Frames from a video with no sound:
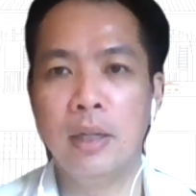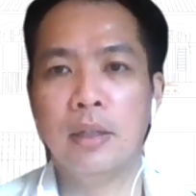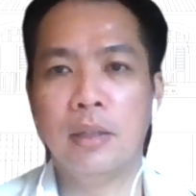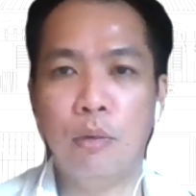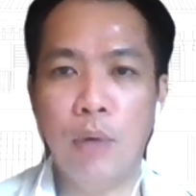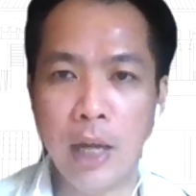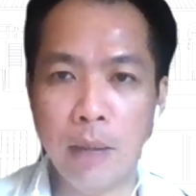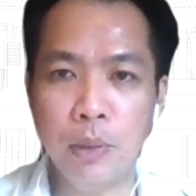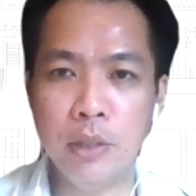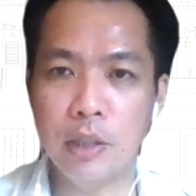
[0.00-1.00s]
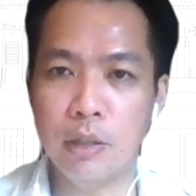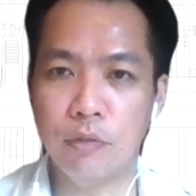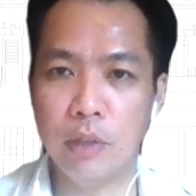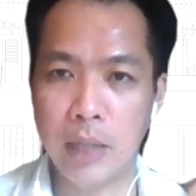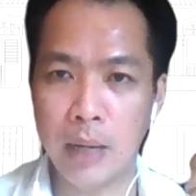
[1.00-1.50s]
Now, what happens
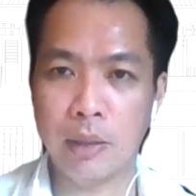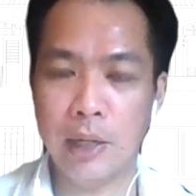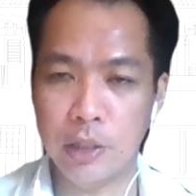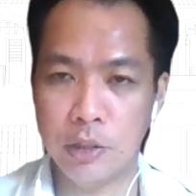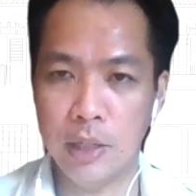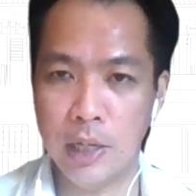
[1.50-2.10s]
if the debt collection